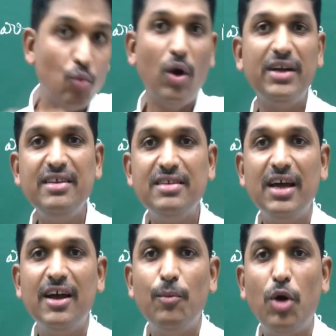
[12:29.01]
What is
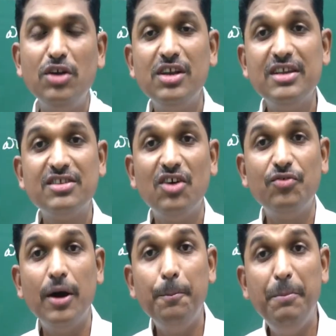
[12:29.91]
the modulus
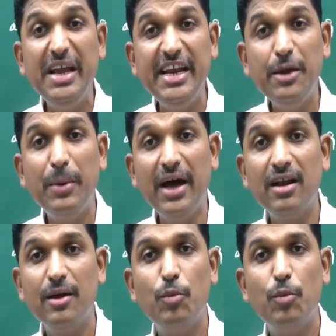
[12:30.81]
of BD bar?